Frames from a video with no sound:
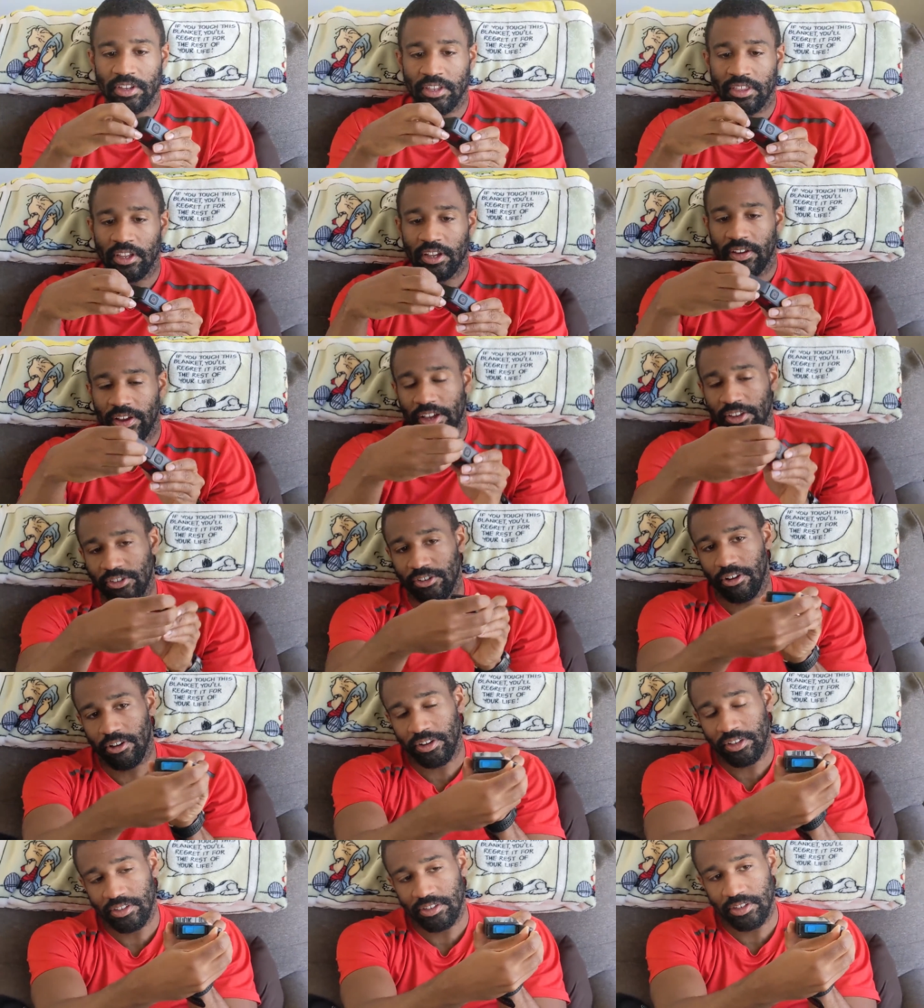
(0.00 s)
in there, as
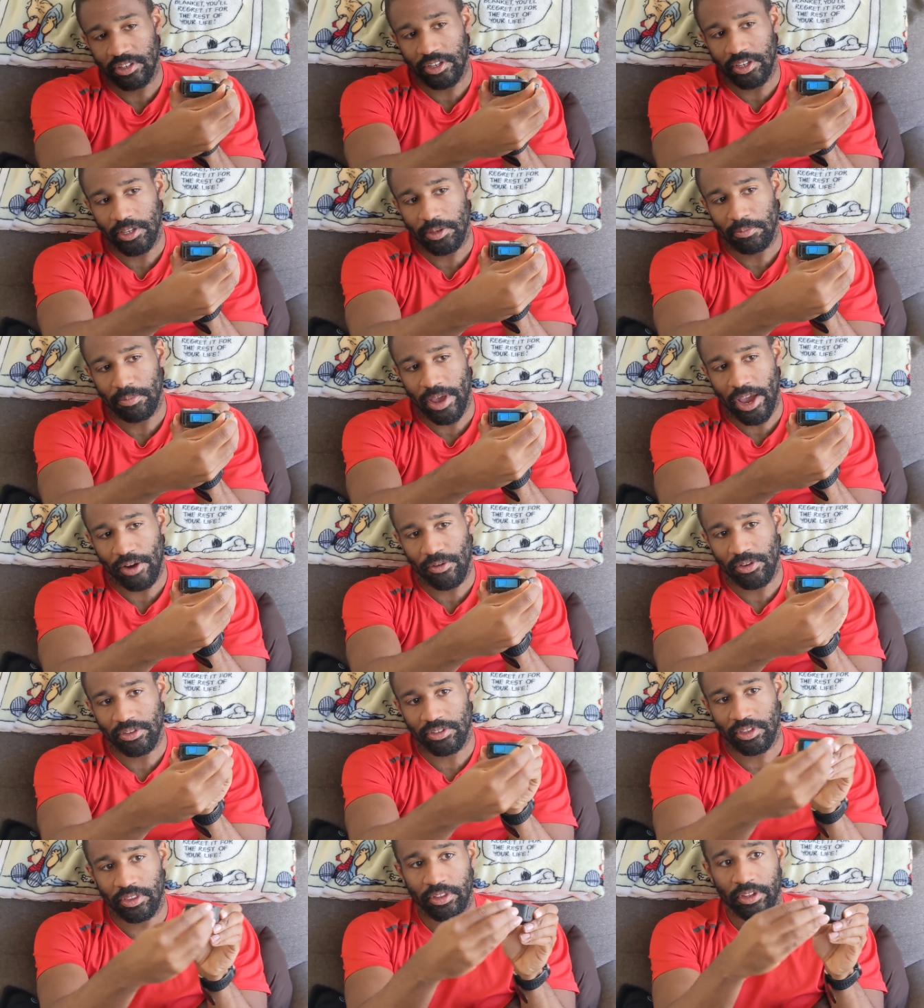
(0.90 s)
y'all can see.
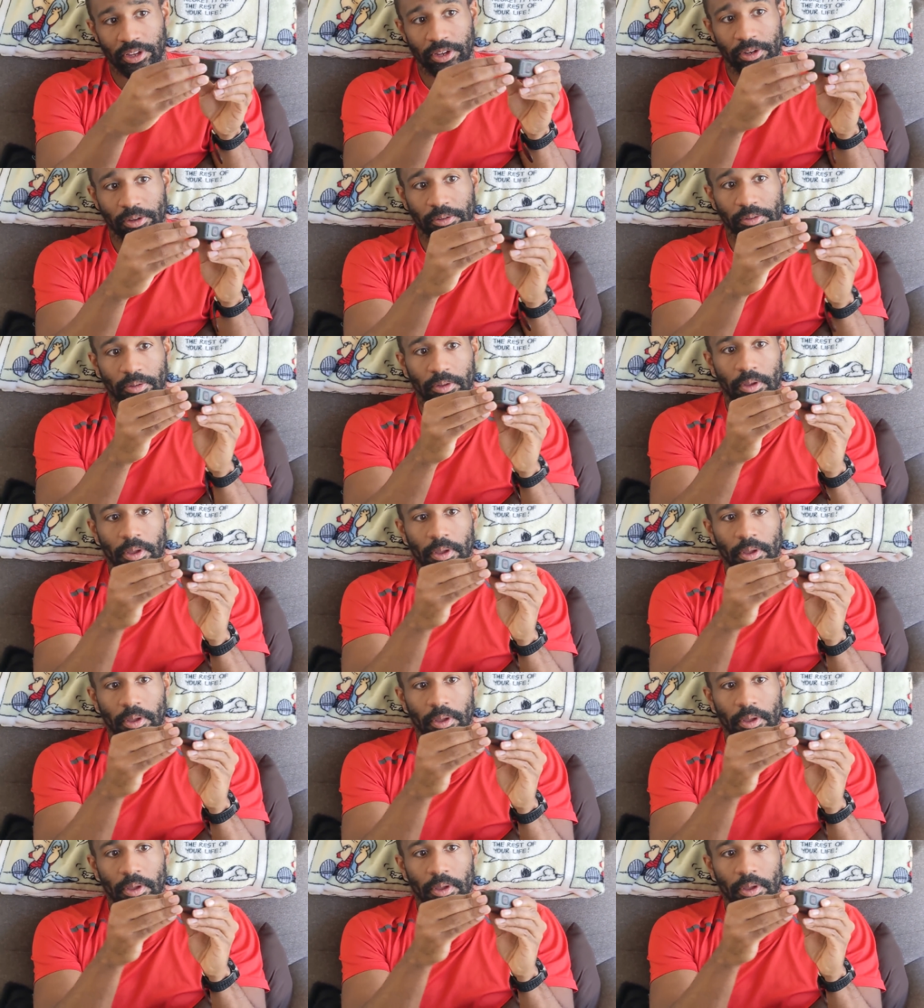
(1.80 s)
Battery's in there.